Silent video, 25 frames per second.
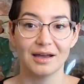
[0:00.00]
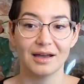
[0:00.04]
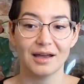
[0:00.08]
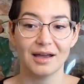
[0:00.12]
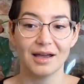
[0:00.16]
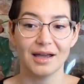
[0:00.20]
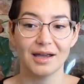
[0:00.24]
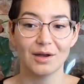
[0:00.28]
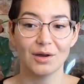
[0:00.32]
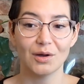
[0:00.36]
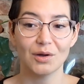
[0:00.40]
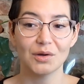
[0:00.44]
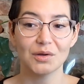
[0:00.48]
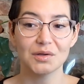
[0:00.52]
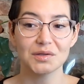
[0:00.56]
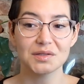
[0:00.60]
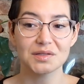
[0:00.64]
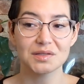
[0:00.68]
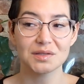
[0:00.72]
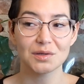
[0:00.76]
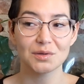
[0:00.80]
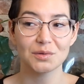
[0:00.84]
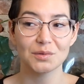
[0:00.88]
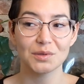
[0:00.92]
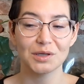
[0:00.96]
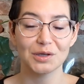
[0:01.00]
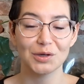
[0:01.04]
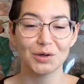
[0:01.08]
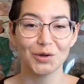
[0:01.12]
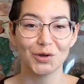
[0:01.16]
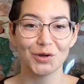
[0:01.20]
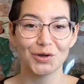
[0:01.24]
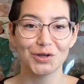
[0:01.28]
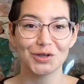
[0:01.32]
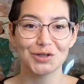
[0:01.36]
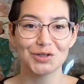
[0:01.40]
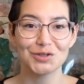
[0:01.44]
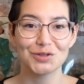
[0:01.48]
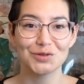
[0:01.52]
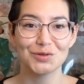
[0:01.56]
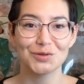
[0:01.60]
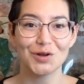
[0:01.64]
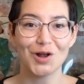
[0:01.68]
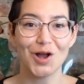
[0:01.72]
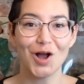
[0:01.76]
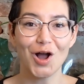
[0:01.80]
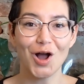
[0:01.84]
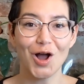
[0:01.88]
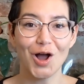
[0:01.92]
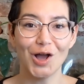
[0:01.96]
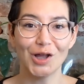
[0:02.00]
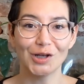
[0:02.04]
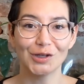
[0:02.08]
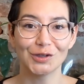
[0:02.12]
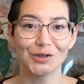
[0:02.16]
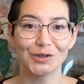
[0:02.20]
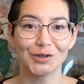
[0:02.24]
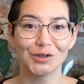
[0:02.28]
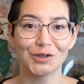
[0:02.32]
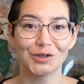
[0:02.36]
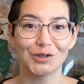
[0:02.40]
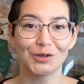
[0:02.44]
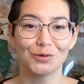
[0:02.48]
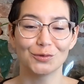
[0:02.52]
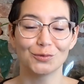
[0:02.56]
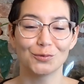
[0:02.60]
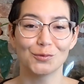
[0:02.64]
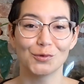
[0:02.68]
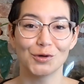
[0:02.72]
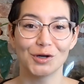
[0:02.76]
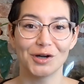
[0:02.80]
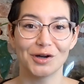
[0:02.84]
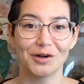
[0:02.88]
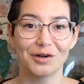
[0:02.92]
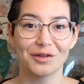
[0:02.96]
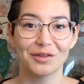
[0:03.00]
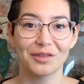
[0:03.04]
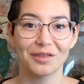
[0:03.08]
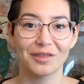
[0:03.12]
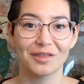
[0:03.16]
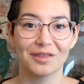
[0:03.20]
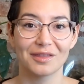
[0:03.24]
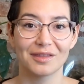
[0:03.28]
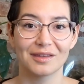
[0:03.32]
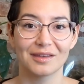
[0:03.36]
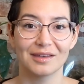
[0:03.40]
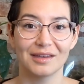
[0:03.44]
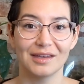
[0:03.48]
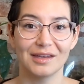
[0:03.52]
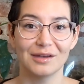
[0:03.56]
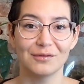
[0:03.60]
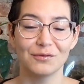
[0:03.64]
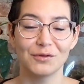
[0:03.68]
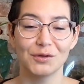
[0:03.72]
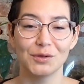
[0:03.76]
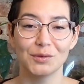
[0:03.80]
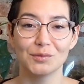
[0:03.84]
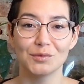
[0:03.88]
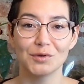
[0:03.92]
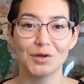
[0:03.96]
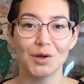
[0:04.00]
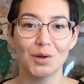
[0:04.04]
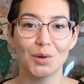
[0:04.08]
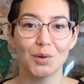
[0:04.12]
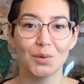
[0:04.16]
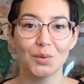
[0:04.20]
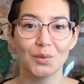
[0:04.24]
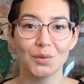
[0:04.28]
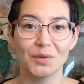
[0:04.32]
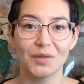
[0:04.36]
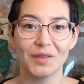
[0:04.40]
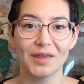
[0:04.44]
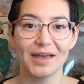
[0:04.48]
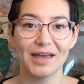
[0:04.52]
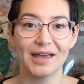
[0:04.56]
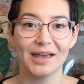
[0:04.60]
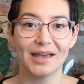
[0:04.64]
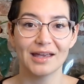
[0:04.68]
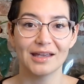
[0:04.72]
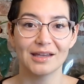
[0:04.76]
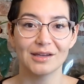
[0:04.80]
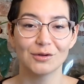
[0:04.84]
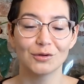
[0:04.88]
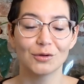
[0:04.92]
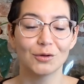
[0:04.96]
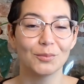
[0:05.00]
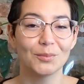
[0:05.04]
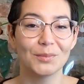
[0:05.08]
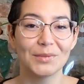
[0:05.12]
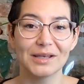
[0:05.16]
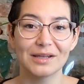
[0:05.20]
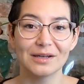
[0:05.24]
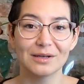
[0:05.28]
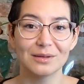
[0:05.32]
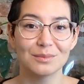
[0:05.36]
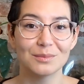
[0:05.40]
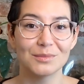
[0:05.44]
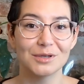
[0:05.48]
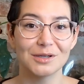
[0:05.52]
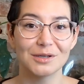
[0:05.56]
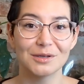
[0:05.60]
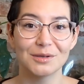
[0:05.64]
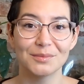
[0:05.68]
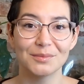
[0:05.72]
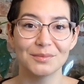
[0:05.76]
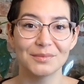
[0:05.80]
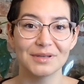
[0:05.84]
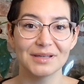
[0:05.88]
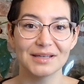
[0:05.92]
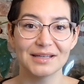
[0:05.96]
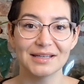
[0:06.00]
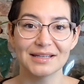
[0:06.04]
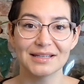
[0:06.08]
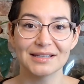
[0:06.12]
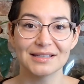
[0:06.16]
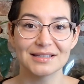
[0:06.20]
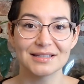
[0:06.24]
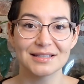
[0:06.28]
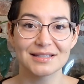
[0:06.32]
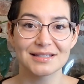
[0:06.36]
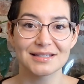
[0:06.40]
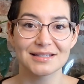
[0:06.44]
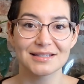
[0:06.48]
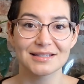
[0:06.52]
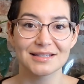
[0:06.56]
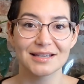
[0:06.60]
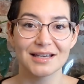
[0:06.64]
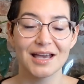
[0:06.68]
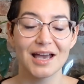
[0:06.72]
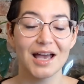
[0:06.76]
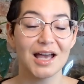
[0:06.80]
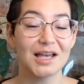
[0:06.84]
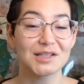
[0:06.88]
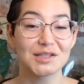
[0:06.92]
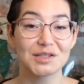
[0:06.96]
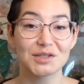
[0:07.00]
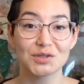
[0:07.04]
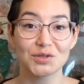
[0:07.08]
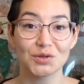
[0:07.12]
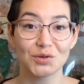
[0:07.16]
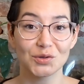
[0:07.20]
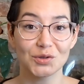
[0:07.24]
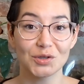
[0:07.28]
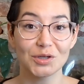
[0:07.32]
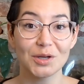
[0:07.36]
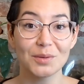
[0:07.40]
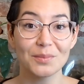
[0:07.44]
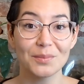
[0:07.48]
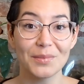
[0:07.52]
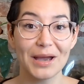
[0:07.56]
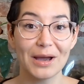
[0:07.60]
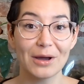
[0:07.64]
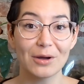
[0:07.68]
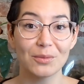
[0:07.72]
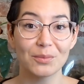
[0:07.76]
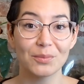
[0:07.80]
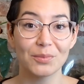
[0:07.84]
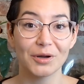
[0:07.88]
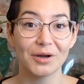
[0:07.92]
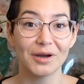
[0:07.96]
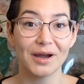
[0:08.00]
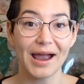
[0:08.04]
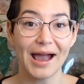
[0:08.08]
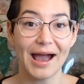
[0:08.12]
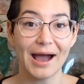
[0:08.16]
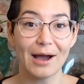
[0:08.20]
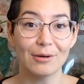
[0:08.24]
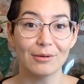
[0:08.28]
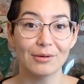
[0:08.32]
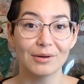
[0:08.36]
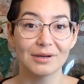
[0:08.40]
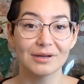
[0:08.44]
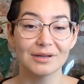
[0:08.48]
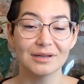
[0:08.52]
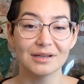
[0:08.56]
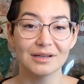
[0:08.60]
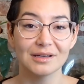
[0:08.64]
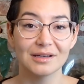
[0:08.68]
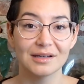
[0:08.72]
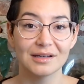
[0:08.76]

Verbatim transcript: I also encourage you to honor your worth. If you know that your minimum is a certain amount per hour,